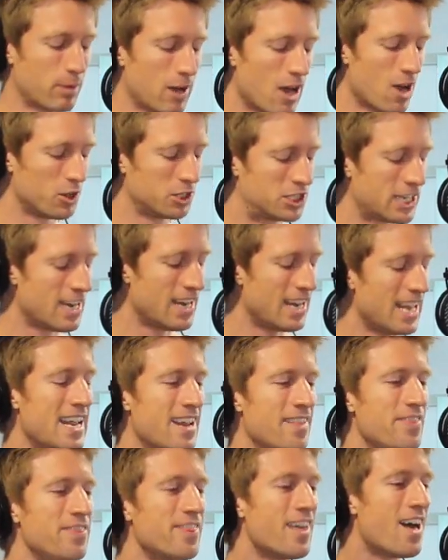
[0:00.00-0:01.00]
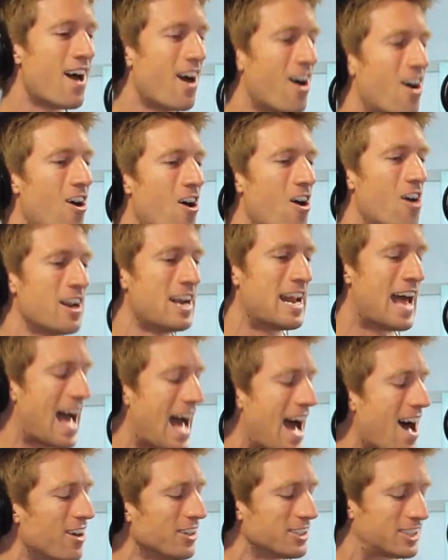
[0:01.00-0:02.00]
explosion in the haunted
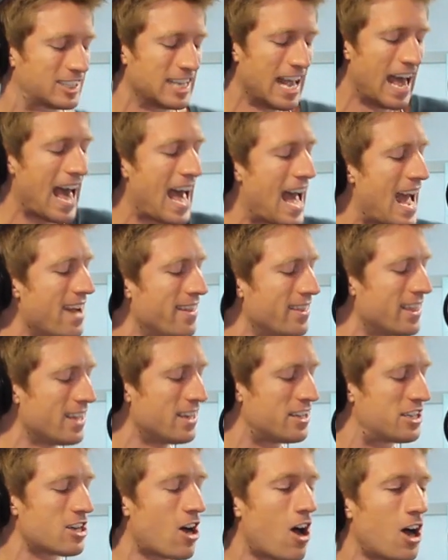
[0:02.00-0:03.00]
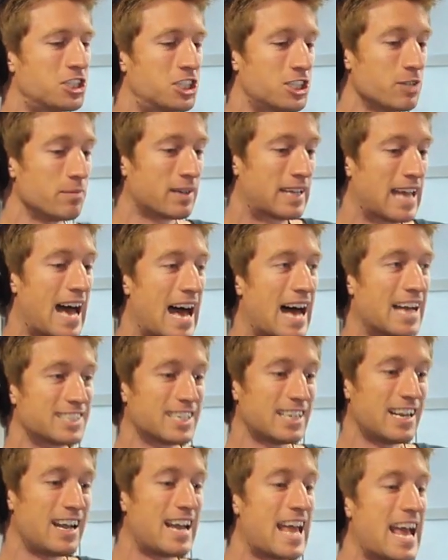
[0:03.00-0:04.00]
house, and the dodging
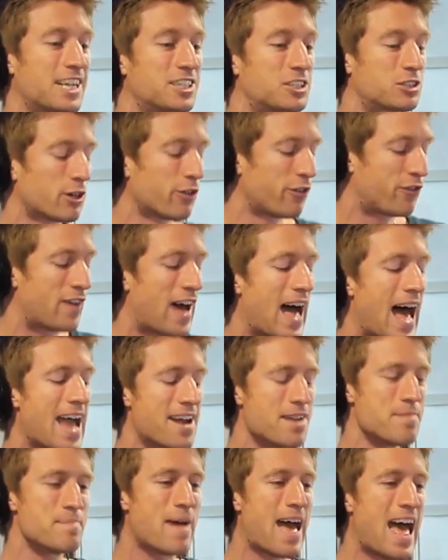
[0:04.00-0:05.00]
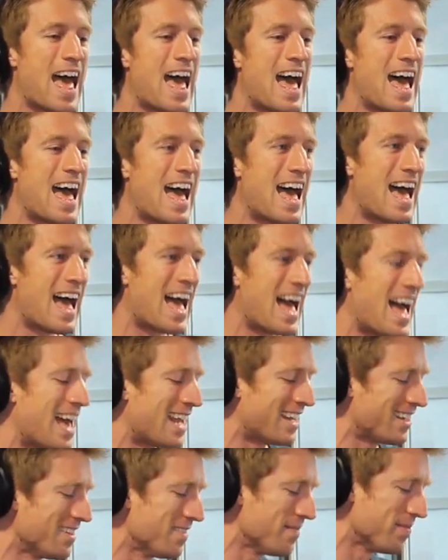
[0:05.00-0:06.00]
cars electrified a
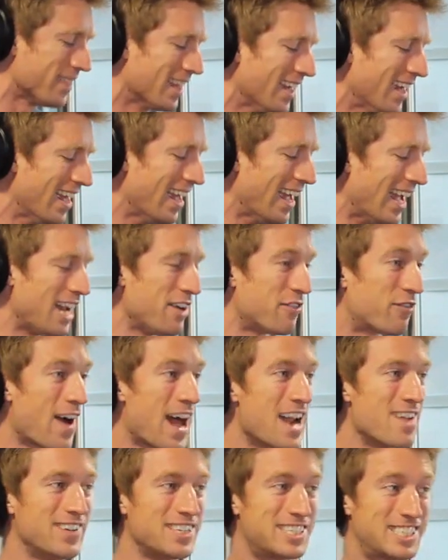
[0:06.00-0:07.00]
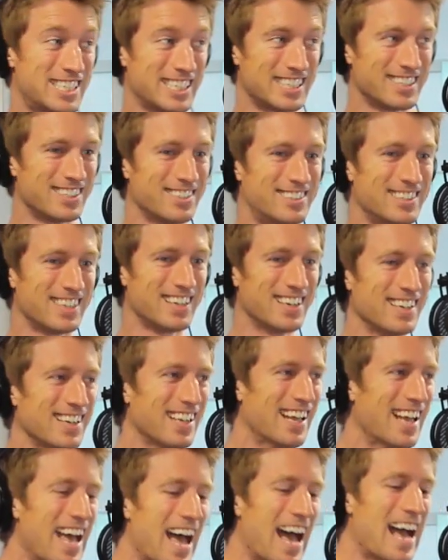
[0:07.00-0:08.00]
man in front of his children
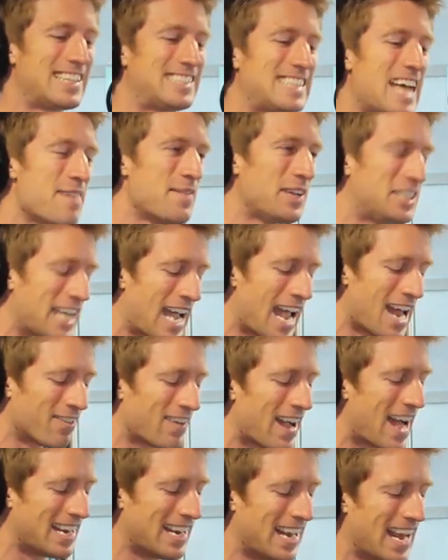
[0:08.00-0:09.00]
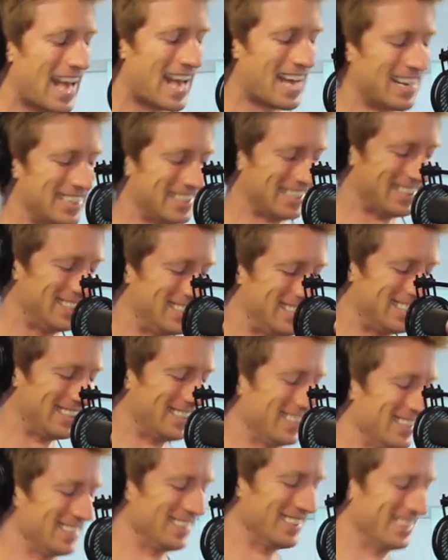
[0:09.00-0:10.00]
at Sammy Jane Land.
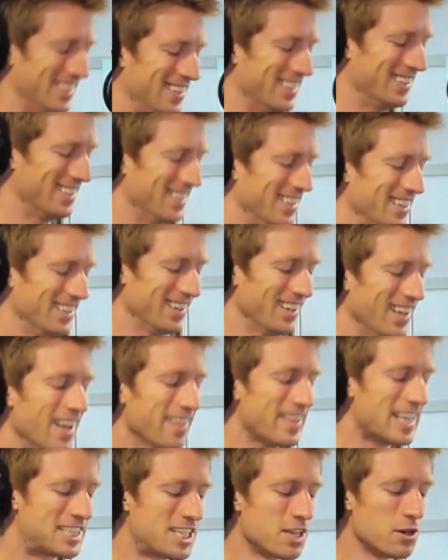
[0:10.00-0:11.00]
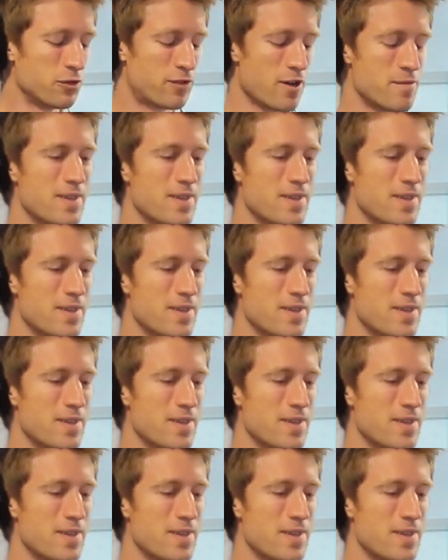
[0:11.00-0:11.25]
They're suing